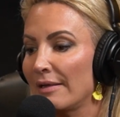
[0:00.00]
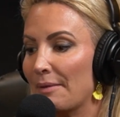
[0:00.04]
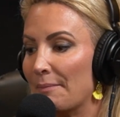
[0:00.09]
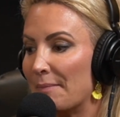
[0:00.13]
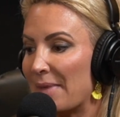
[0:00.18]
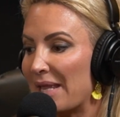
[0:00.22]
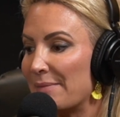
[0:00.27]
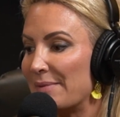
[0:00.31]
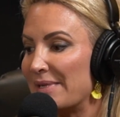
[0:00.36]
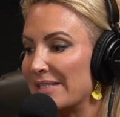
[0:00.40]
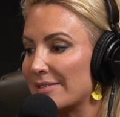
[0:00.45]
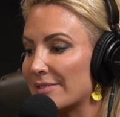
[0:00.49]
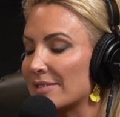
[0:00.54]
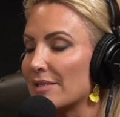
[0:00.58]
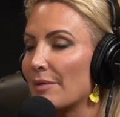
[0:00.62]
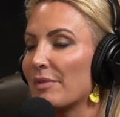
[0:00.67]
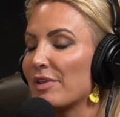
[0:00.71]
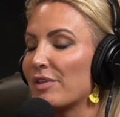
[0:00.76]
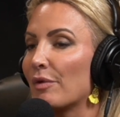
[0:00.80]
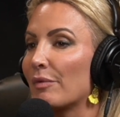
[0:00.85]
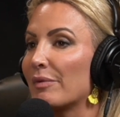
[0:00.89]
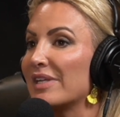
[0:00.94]
maybe
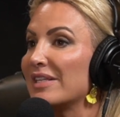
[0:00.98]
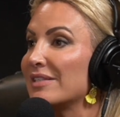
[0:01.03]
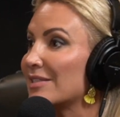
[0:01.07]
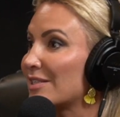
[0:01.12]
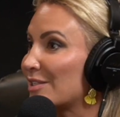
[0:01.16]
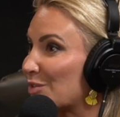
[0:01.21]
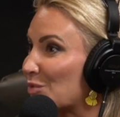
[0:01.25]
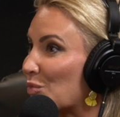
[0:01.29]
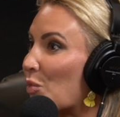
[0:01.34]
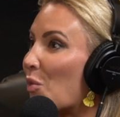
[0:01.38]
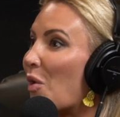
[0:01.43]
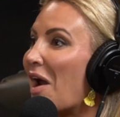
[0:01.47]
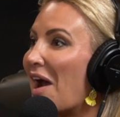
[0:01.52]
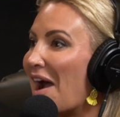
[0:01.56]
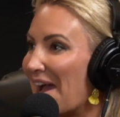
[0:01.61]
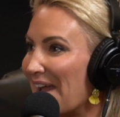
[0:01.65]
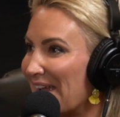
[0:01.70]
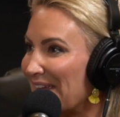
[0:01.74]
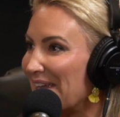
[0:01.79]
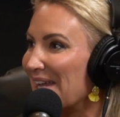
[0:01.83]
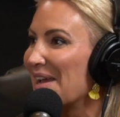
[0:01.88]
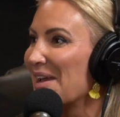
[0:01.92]
some of the reasons
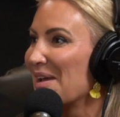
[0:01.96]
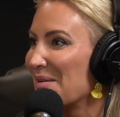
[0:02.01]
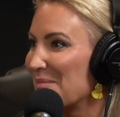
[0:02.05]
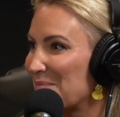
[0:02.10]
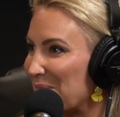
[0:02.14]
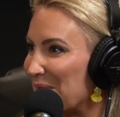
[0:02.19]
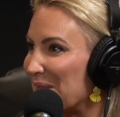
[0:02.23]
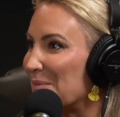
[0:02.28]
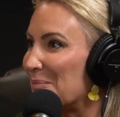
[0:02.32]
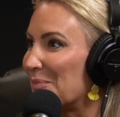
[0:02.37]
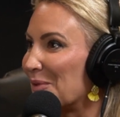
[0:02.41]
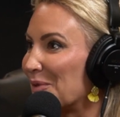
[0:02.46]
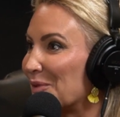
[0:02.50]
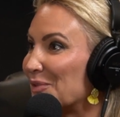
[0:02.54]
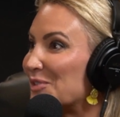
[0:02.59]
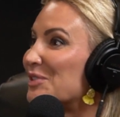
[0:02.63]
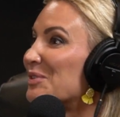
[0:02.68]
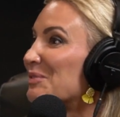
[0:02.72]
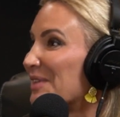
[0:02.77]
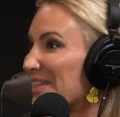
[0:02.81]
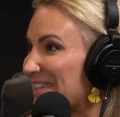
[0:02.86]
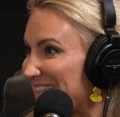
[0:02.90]
why people
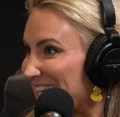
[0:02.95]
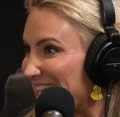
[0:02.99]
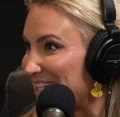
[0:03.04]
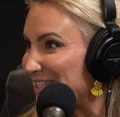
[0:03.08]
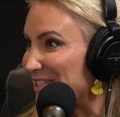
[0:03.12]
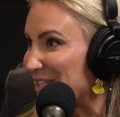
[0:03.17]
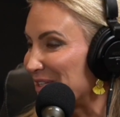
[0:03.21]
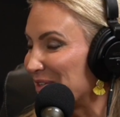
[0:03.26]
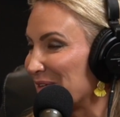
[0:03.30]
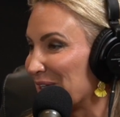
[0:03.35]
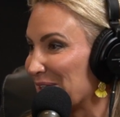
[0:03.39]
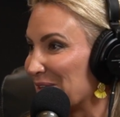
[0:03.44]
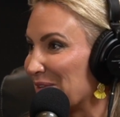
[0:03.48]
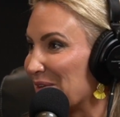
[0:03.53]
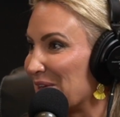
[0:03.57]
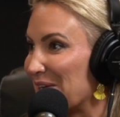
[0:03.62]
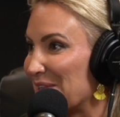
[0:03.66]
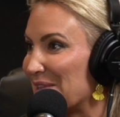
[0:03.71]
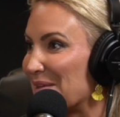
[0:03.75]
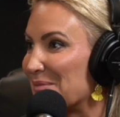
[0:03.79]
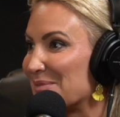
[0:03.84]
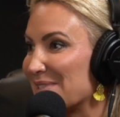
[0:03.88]
do what they do,
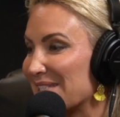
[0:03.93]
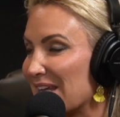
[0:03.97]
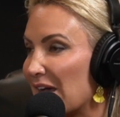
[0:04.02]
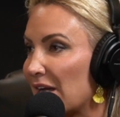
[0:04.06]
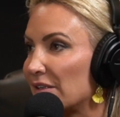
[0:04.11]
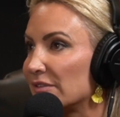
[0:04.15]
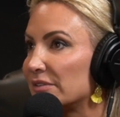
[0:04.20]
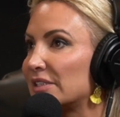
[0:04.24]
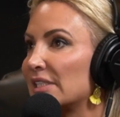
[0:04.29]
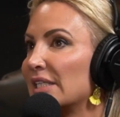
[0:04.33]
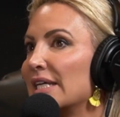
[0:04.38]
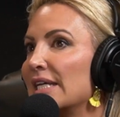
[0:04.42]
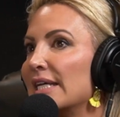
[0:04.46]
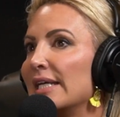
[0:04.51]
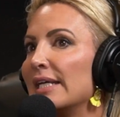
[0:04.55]
including themselves,